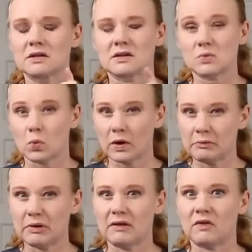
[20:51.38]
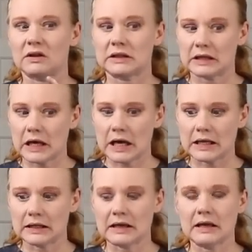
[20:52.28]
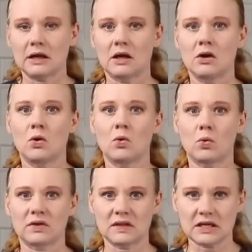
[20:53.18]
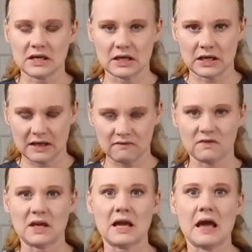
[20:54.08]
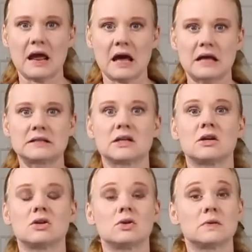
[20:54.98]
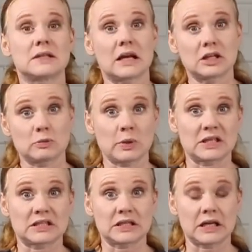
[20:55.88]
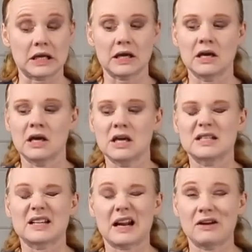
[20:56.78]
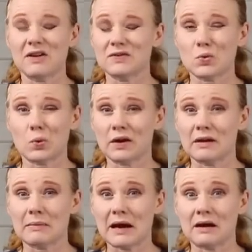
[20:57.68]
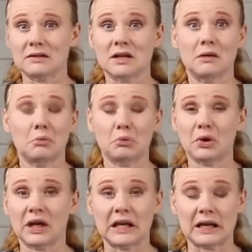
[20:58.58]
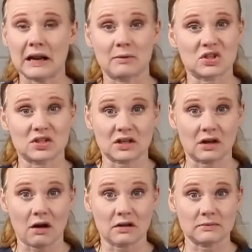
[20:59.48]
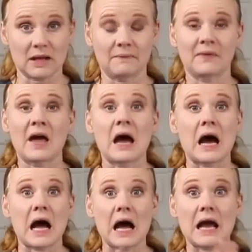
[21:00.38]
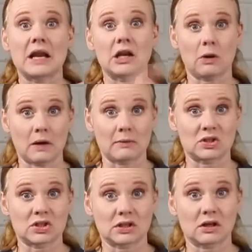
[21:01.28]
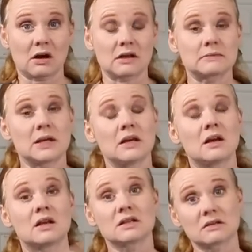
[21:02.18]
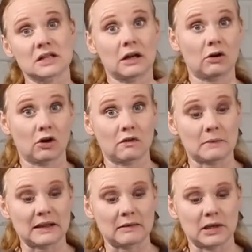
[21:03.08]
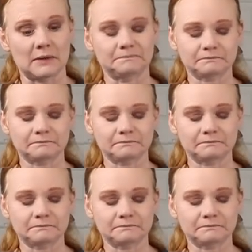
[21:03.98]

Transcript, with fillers: So it's one benefit that I like with the Envy and using HP Instant Ink, is that I don't have to worry about printing and how much it's going to cost me. I know how much it's going to cost me as long as I don't go over my limit.